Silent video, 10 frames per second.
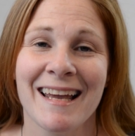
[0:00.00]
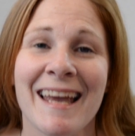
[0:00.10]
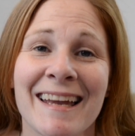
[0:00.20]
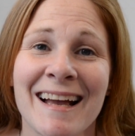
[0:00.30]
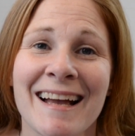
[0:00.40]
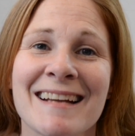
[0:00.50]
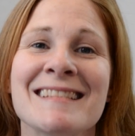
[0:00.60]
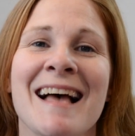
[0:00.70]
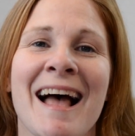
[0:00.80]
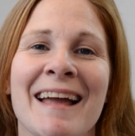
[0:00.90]
Hey guys,
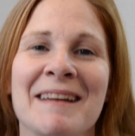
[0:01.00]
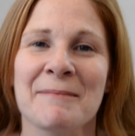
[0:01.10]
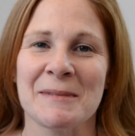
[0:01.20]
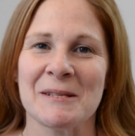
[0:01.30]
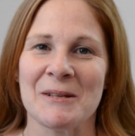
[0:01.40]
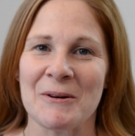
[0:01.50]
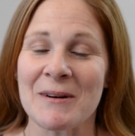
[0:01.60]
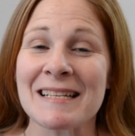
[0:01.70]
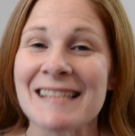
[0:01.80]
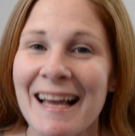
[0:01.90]
I am so
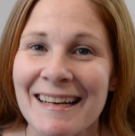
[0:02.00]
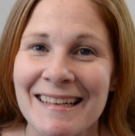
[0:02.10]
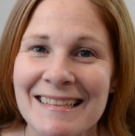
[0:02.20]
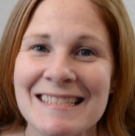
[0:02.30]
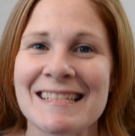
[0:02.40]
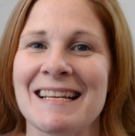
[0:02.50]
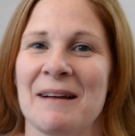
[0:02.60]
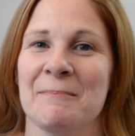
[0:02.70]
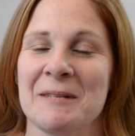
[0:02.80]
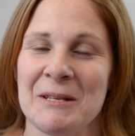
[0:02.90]
excited to
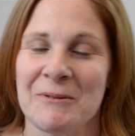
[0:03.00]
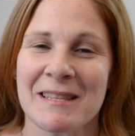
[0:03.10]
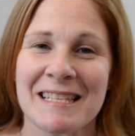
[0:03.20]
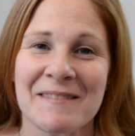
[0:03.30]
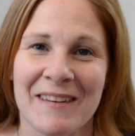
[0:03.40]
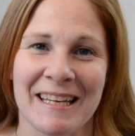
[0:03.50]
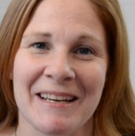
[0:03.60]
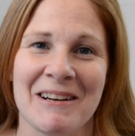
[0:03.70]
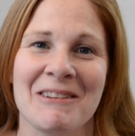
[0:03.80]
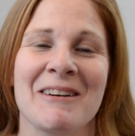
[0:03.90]
come to you with this
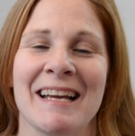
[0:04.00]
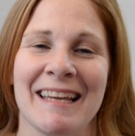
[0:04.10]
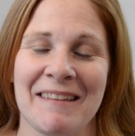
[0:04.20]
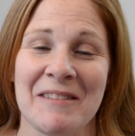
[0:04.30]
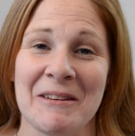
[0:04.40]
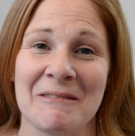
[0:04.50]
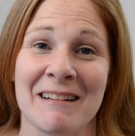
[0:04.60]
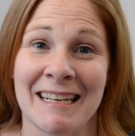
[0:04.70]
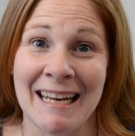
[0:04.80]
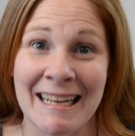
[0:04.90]
video and give you
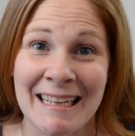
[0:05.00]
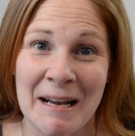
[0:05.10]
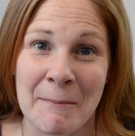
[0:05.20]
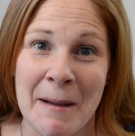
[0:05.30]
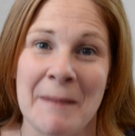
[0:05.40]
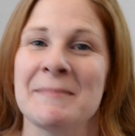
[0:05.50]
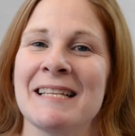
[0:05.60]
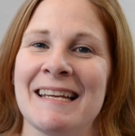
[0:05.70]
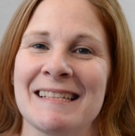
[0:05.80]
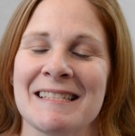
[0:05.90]
an income
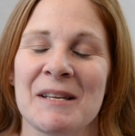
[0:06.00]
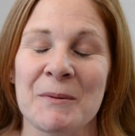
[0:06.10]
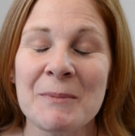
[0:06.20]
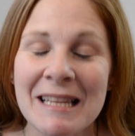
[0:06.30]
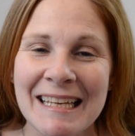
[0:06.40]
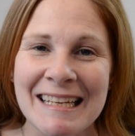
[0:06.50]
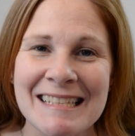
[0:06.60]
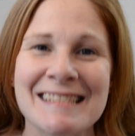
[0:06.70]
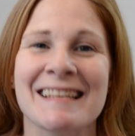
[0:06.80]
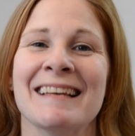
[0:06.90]
update. So
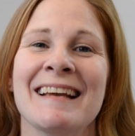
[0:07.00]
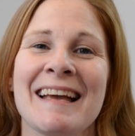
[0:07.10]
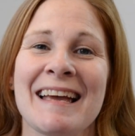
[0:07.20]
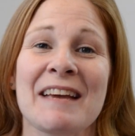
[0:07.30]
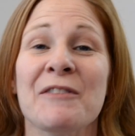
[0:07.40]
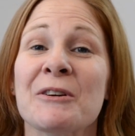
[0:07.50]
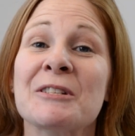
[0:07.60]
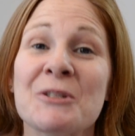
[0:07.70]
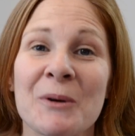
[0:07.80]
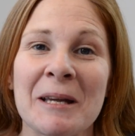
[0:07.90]
please, if you're
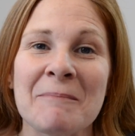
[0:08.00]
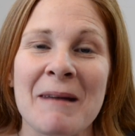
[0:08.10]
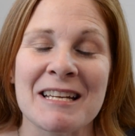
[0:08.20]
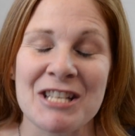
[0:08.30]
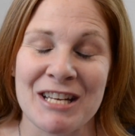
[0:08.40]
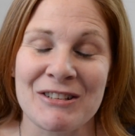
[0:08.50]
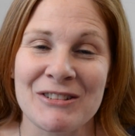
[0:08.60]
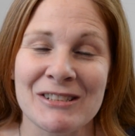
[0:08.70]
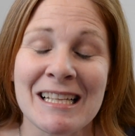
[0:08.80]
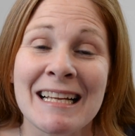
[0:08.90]
enjoying my
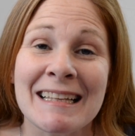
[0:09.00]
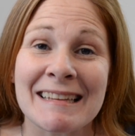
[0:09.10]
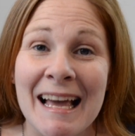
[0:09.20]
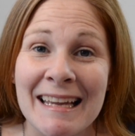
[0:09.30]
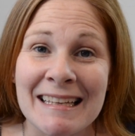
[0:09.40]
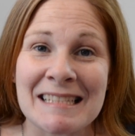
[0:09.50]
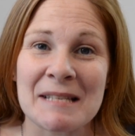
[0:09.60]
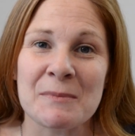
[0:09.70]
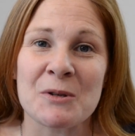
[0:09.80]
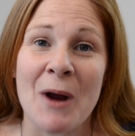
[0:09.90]
channel, like and
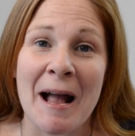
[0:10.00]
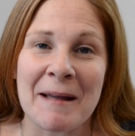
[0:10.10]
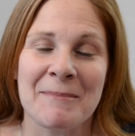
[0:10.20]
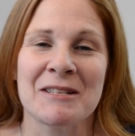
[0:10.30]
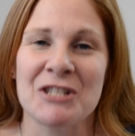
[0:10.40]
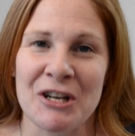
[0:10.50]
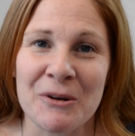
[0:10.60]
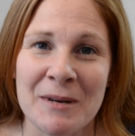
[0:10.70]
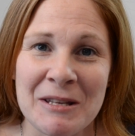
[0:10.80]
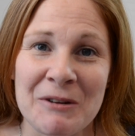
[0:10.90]
subscribe and share it
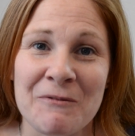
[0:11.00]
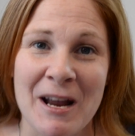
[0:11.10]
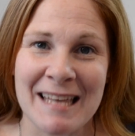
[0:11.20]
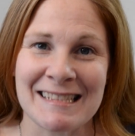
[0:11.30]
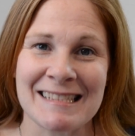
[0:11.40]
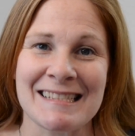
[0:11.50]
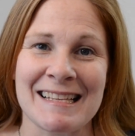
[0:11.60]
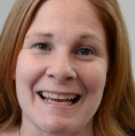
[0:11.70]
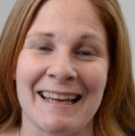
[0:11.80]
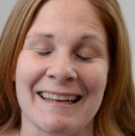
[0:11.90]
with your friends.
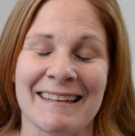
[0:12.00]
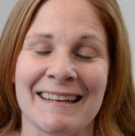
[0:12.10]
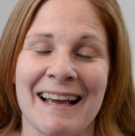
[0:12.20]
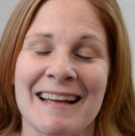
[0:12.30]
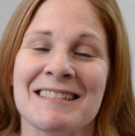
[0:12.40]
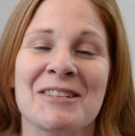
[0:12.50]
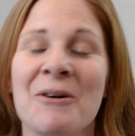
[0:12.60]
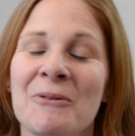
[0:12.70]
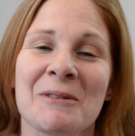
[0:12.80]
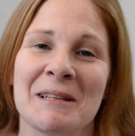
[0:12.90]
And I
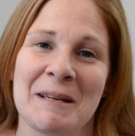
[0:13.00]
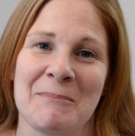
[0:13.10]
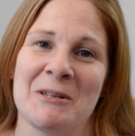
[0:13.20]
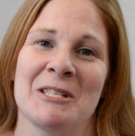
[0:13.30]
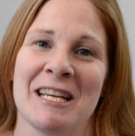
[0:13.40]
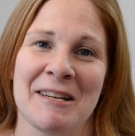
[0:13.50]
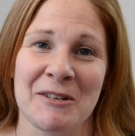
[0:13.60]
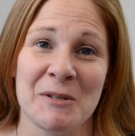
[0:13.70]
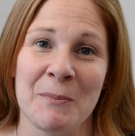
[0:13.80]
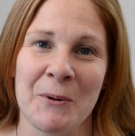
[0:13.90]
totally appreciate your
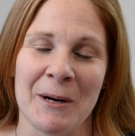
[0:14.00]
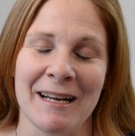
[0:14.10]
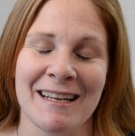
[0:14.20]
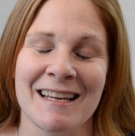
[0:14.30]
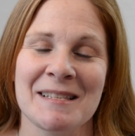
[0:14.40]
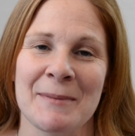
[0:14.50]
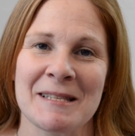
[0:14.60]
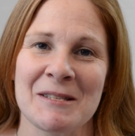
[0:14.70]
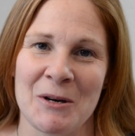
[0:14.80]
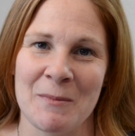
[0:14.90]
support. It has been
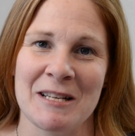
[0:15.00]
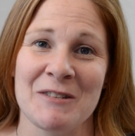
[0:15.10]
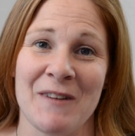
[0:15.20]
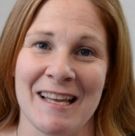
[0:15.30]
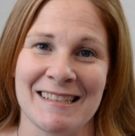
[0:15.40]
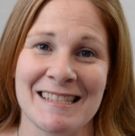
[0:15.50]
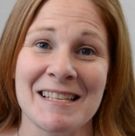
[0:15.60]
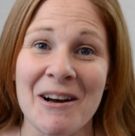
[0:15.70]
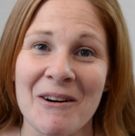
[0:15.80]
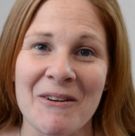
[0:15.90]
so much fun.
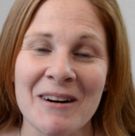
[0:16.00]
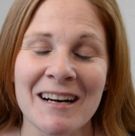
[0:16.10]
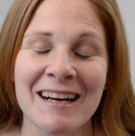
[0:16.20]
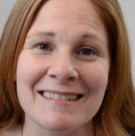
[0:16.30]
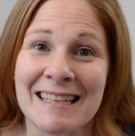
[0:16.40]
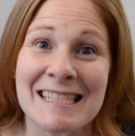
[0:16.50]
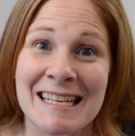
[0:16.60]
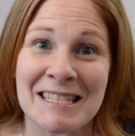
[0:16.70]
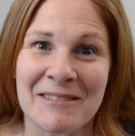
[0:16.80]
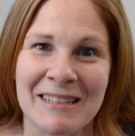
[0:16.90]
So let's
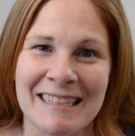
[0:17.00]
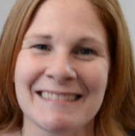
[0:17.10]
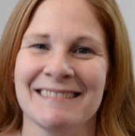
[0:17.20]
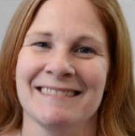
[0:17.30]
get to it.